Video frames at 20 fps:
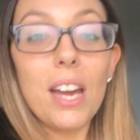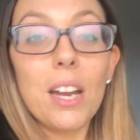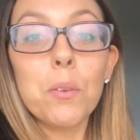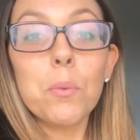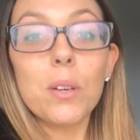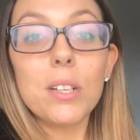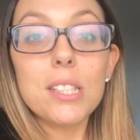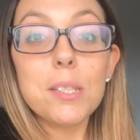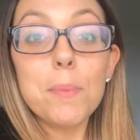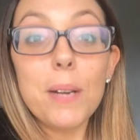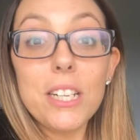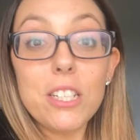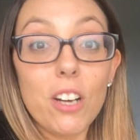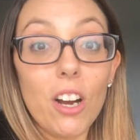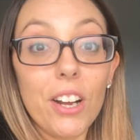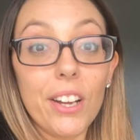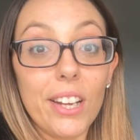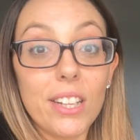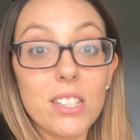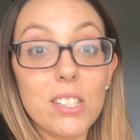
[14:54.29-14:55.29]
And once my
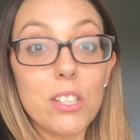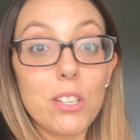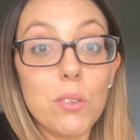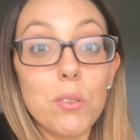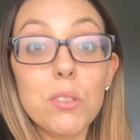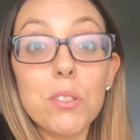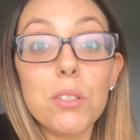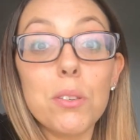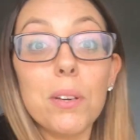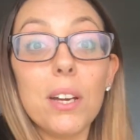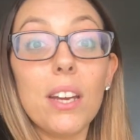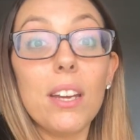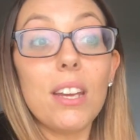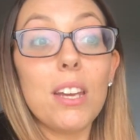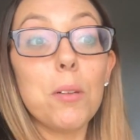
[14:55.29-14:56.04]
dog gets used to it,